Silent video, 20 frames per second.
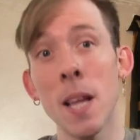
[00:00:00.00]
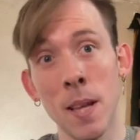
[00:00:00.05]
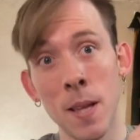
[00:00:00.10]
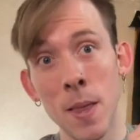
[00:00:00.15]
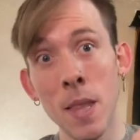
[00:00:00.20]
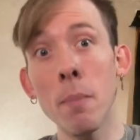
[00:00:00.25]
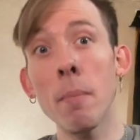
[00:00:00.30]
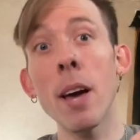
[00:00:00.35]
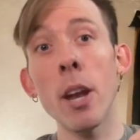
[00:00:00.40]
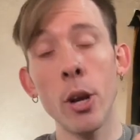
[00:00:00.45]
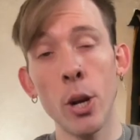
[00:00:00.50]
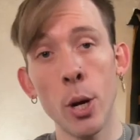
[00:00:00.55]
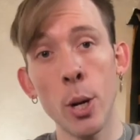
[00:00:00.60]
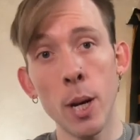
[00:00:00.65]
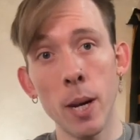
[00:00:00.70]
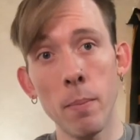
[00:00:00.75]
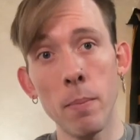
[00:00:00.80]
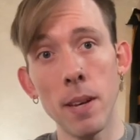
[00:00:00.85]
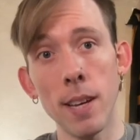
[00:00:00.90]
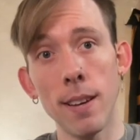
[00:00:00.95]
the better you're going
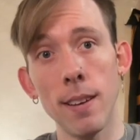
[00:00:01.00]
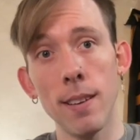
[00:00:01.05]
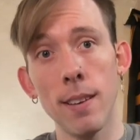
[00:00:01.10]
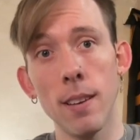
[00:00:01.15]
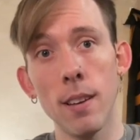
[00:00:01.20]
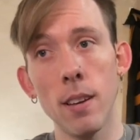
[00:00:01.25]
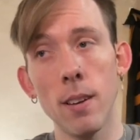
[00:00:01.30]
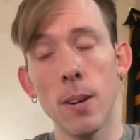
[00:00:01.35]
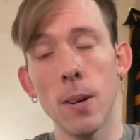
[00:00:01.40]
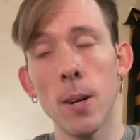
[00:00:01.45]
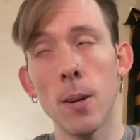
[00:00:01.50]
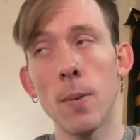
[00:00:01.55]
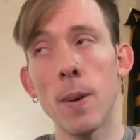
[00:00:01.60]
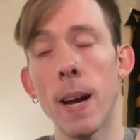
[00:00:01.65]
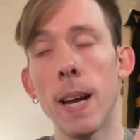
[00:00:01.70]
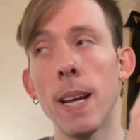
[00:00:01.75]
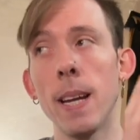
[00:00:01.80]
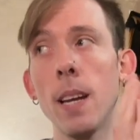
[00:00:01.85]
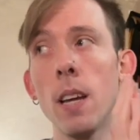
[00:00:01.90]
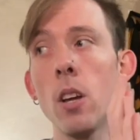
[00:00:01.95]
to be,
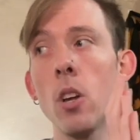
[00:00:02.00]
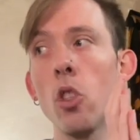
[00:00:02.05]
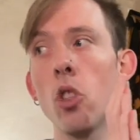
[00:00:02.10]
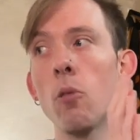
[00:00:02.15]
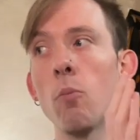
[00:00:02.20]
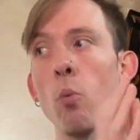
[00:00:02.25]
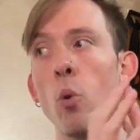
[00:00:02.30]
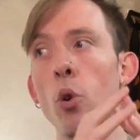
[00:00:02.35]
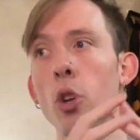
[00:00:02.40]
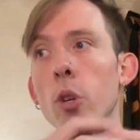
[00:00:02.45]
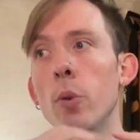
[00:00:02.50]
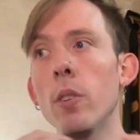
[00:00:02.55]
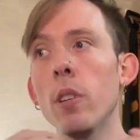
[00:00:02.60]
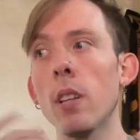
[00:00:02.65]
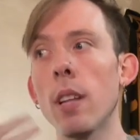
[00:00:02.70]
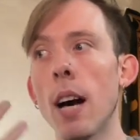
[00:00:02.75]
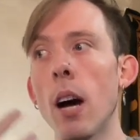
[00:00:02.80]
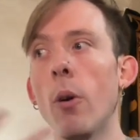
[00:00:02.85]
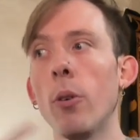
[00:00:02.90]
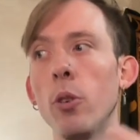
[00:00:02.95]
right? The more you
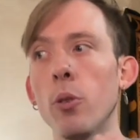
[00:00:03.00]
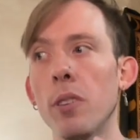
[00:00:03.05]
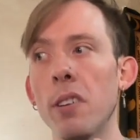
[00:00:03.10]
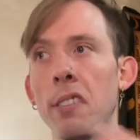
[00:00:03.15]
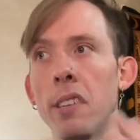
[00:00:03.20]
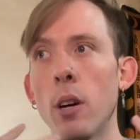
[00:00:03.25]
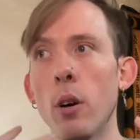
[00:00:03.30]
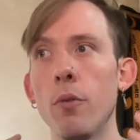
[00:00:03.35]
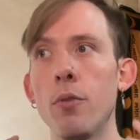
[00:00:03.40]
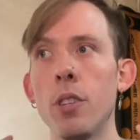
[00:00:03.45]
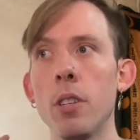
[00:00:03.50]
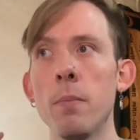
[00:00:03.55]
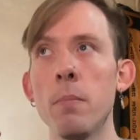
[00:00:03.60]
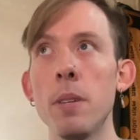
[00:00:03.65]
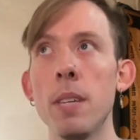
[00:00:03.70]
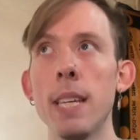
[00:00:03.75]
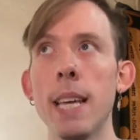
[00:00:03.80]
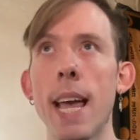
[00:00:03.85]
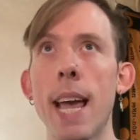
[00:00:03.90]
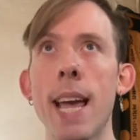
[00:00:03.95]
allow yourself to
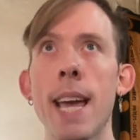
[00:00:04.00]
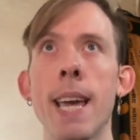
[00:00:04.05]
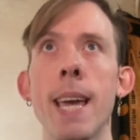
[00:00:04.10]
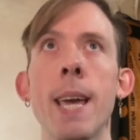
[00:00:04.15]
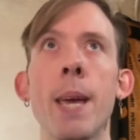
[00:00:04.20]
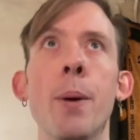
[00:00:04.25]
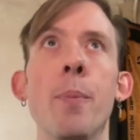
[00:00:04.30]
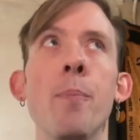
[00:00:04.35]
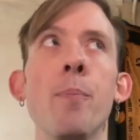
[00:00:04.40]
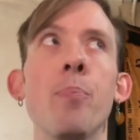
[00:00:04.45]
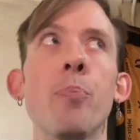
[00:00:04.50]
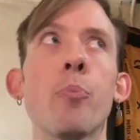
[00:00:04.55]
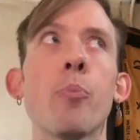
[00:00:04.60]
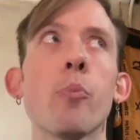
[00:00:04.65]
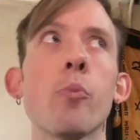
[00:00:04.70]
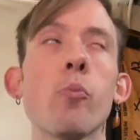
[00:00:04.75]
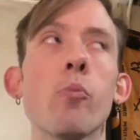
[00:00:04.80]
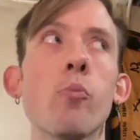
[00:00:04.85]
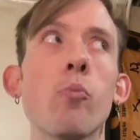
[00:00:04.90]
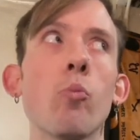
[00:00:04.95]
be
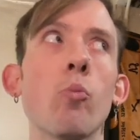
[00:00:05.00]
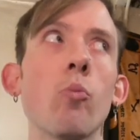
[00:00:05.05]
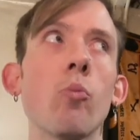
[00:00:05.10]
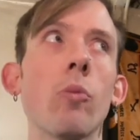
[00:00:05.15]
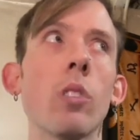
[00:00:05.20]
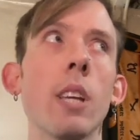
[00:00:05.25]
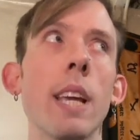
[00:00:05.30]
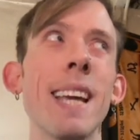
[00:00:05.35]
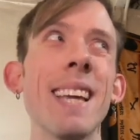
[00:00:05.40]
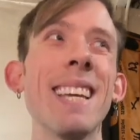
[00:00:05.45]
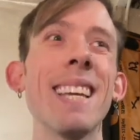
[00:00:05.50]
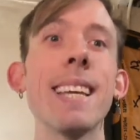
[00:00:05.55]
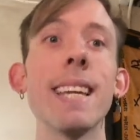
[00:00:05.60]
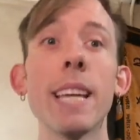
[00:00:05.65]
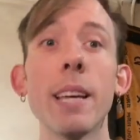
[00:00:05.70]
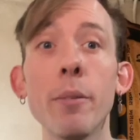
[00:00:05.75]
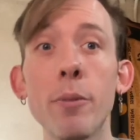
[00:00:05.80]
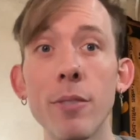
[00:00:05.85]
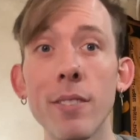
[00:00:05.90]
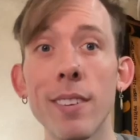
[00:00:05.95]
a
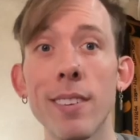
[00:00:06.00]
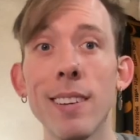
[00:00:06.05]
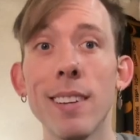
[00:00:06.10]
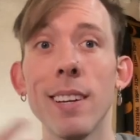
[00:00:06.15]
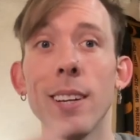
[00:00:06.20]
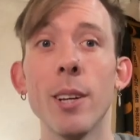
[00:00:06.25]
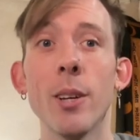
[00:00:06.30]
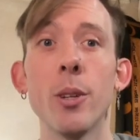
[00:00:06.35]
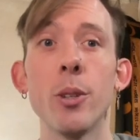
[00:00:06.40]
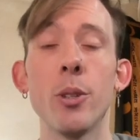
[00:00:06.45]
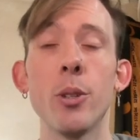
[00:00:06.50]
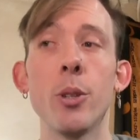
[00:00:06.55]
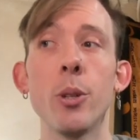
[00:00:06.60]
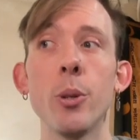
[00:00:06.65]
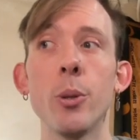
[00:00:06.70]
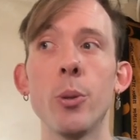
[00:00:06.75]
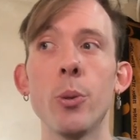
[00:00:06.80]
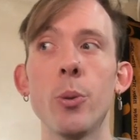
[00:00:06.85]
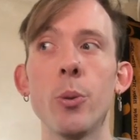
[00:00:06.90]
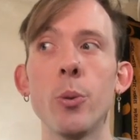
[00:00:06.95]
gift
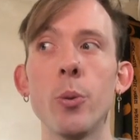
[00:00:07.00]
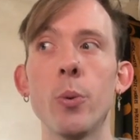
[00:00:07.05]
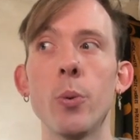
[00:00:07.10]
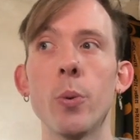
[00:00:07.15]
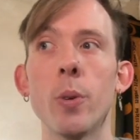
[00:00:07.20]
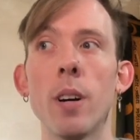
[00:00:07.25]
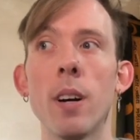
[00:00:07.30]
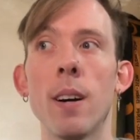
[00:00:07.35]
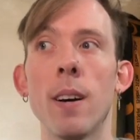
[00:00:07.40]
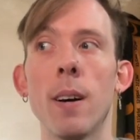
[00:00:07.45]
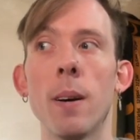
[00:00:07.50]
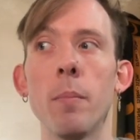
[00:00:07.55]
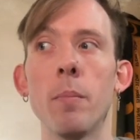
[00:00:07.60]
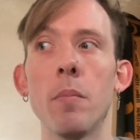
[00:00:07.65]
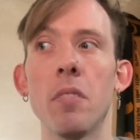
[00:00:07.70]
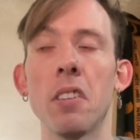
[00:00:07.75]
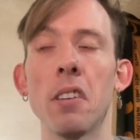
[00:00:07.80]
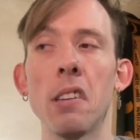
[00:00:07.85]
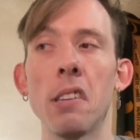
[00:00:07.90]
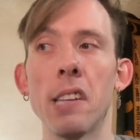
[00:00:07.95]
to
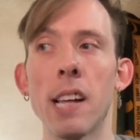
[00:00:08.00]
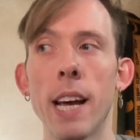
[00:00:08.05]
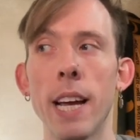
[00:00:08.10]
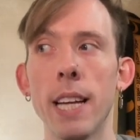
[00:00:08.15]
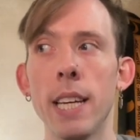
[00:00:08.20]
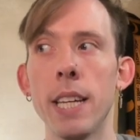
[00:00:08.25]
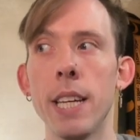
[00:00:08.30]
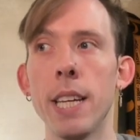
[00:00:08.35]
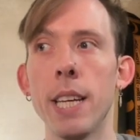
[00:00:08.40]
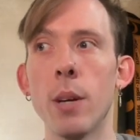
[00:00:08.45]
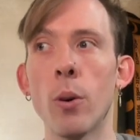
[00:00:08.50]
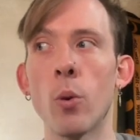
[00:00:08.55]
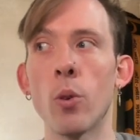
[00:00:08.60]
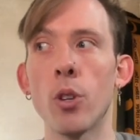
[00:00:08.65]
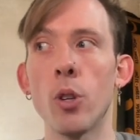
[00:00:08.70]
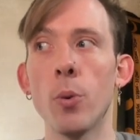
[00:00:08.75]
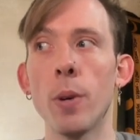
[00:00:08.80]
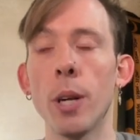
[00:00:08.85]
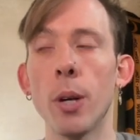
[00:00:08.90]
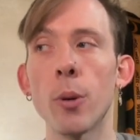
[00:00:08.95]
society, or
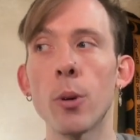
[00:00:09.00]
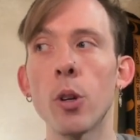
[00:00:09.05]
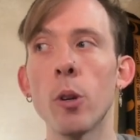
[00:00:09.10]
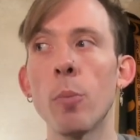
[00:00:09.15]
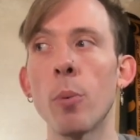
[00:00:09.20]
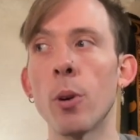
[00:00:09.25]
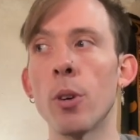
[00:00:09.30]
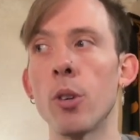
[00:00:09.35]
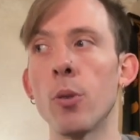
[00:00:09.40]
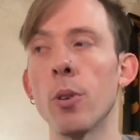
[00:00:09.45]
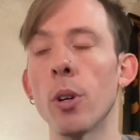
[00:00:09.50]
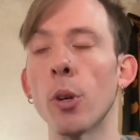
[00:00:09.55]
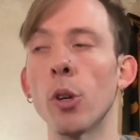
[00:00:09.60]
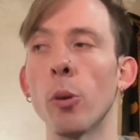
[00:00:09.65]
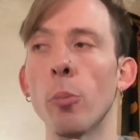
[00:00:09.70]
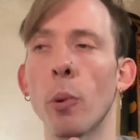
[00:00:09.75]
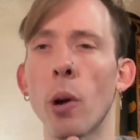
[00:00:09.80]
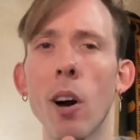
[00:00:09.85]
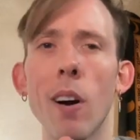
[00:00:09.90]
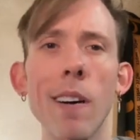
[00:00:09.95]
to a group, or to a
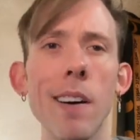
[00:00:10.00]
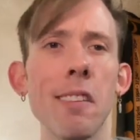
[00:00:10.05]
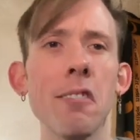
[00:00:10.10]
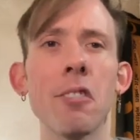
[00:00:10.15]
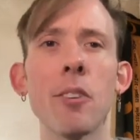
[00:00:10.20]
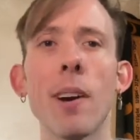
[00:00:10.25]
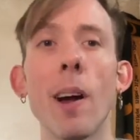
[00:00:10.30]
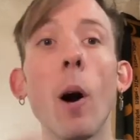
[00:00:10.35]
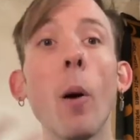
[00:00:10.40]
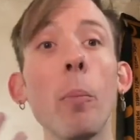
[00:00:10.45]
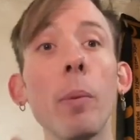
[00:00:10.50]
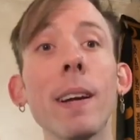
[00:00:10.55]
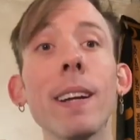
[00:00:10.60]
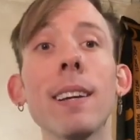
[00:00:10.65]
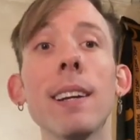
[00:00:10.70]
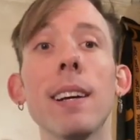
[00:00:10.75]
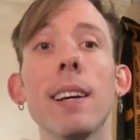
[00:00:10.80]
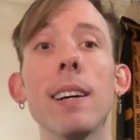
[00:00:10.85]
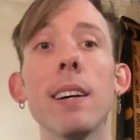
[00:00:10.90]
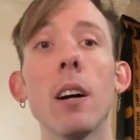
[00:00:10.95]
group cause, or
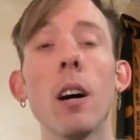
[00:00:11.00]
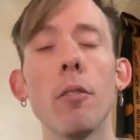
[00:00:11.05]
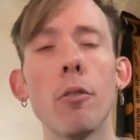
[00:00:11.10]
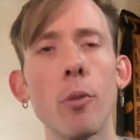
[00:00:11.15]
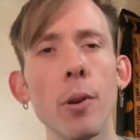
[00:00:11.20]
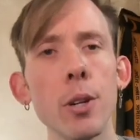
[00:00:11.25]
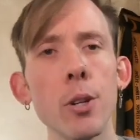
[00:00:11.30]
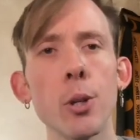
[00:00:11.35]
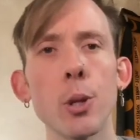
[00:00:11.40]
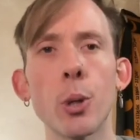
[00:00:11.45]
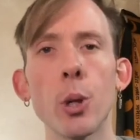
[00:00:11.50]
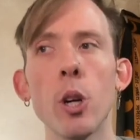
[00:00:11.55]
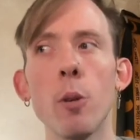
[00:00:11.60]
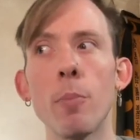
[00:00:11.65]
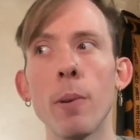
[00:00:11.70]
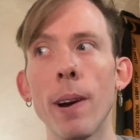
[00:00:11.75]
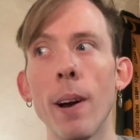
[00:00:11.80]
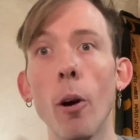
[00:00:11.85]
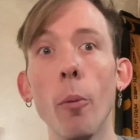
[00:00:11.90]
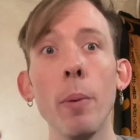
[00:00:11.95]
helping a fringe group,
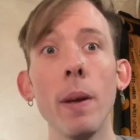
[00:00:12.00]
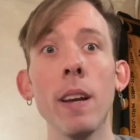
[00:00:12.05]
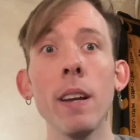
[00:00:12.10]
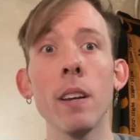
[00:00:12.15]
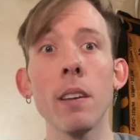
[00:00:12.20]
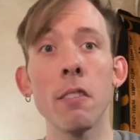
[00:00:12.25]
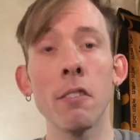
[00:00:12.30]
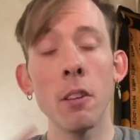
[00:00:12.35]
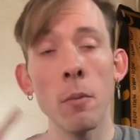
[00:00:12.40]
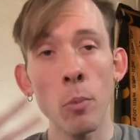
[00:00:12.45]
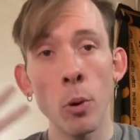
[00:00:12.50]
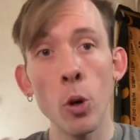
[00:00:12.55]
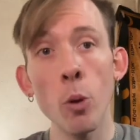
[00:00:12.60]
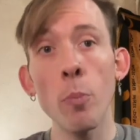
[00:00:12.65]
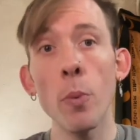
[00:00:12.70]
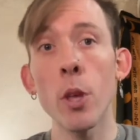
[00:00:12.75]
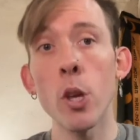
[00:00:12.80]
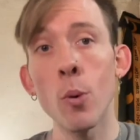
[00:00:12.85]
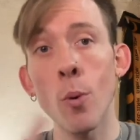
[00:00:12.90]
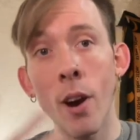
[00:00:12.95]
or helping some
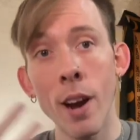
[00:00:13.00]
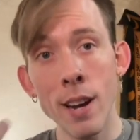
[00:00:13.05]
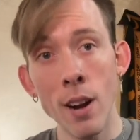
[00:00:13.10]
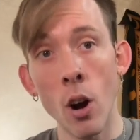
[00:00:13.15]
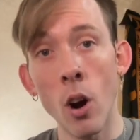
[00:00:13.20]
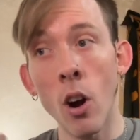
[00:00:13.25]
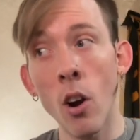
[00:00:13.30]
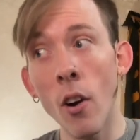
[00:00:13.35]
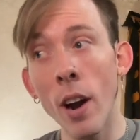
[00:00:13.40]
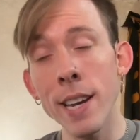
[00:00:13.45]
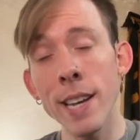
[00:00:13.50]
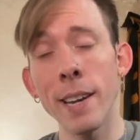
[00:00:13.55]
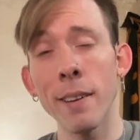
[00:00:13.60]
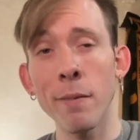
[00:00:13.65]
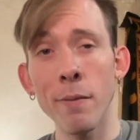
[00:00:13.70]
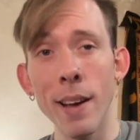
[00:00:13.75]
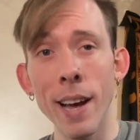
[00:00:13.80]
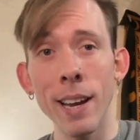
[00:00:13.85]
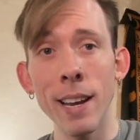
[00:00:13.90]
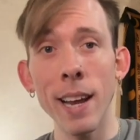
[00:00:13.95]
group that you are
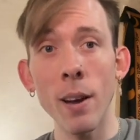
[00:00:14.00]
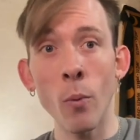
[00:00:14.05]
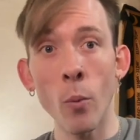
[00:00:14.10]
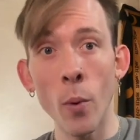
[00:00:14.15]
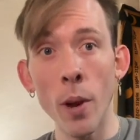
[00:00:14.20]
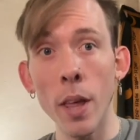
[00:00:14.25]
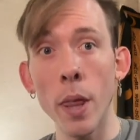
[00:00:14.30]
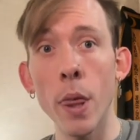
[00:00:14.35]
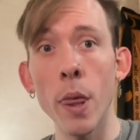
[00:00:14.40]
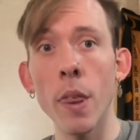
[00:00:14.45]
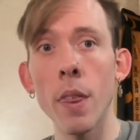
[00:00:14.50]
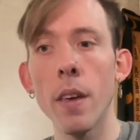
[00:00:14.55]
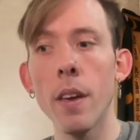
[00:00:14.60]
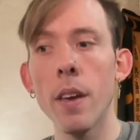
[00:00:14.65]
identified with,